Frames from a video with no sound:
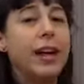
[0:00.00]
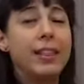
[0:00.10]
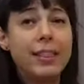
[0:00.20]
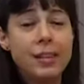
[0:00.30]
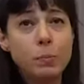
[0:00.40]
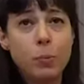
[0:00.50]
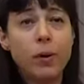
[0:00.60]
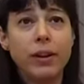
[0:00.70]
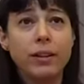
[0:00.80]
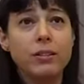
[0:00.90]
at this
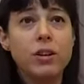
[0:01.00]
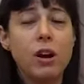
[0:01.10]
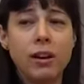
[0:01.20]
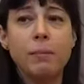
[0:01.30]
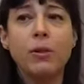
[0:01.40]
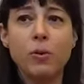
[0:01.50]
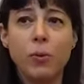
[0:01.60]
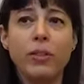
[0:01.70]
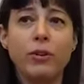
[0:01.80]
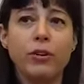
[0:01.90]
point, talking about the
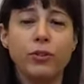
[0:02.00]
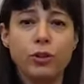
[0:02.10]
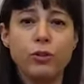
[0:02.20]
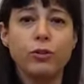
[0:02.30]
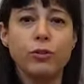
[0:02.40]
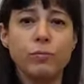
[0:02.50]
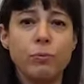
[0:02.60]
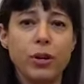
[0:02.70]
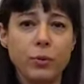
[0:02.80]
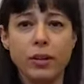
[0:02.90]
weather turns
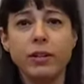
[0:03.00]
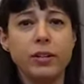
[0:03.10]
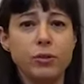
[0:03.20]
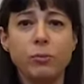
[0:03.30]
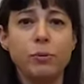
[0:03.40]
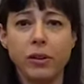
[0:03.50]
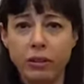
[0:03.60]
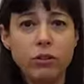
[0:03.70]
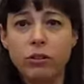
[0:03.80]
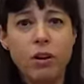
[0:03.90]
pretty quickly into a
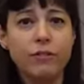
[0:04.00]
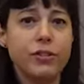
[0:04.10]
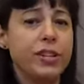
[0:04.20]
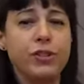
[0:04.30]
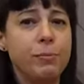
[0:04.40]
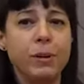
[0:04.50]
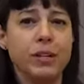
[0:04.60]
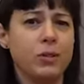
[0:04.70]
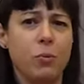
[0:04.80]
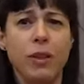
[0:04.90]
political conversation
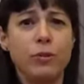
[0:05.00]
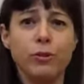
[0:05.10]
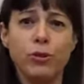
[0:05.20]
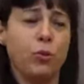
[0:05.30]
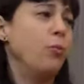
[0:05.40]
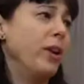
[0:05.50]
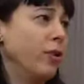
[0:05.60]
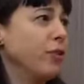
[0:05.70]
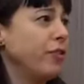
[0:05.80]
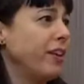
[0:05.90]
because the weather is so
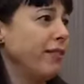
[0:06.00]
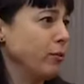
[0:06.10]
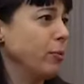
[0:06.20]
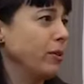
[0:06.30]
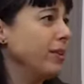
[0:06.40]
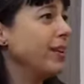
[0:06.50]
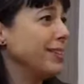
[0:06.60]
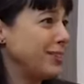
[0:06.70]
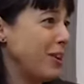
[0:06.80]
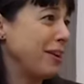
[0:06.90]
weird that everyone
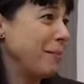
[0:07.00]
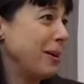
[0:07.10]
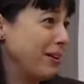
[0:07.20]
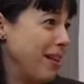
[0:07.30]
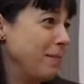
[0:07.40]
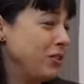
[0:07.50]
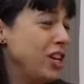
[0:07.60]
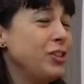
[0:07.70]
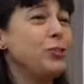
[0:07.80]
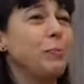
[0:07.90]
is talking about climate change.